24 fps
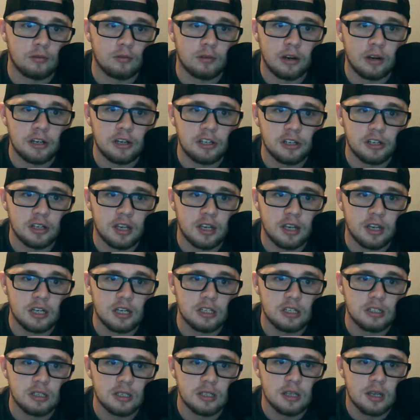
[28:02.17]
Raging
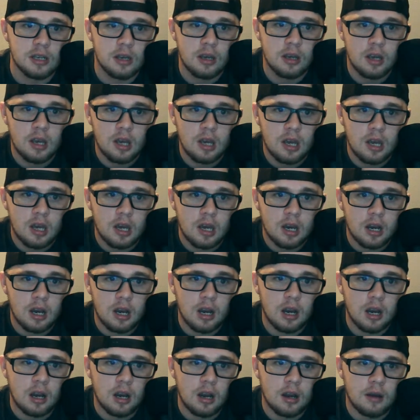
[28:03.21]
Cajuns,
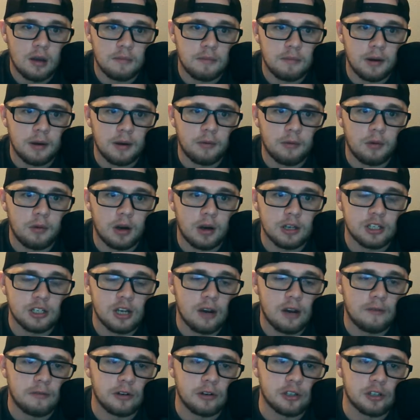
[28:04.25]
but watch
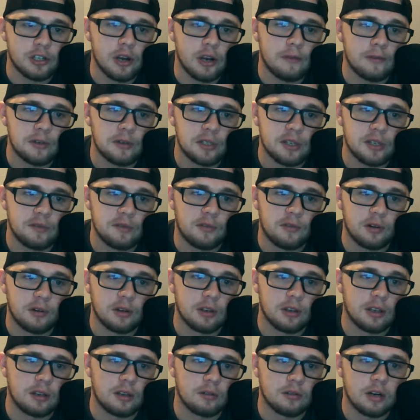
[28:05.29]
out for Jefferson for
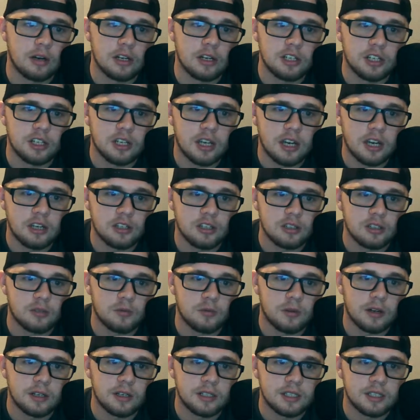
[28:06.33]
the Raging Cajuns,
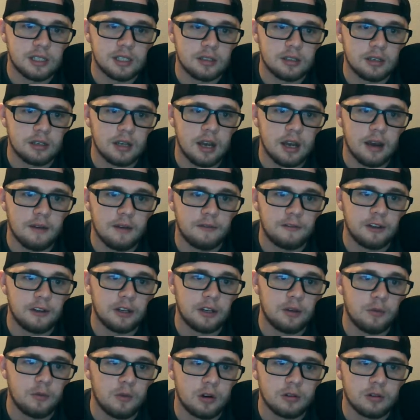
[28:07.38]
where he's got
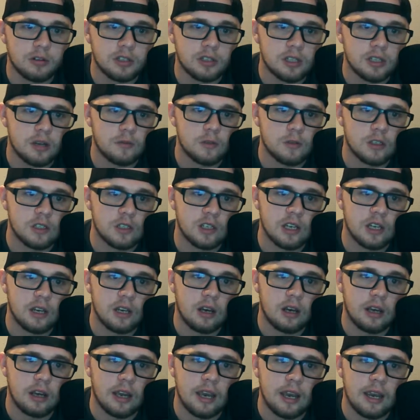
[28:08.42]
51 receptions,
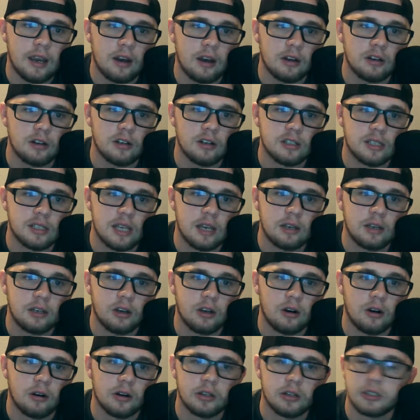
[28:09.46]
810
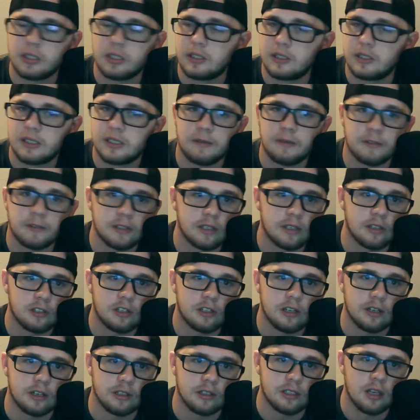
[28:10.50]
yards, and 7
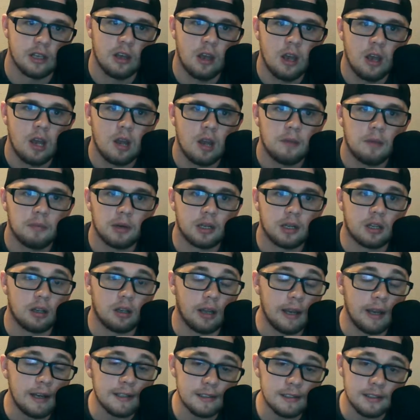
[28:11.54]
touchdowns. But
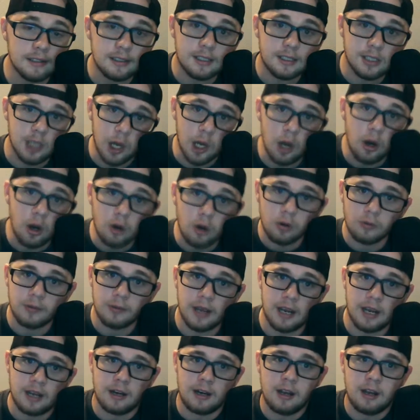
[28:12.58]
Clayton Tune,
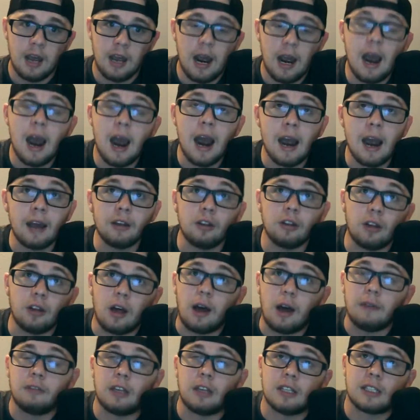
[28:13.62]
man, I
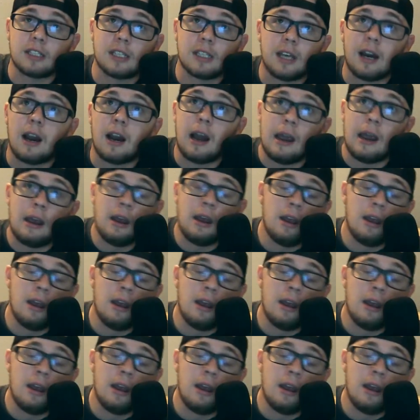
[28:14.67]
love this guy.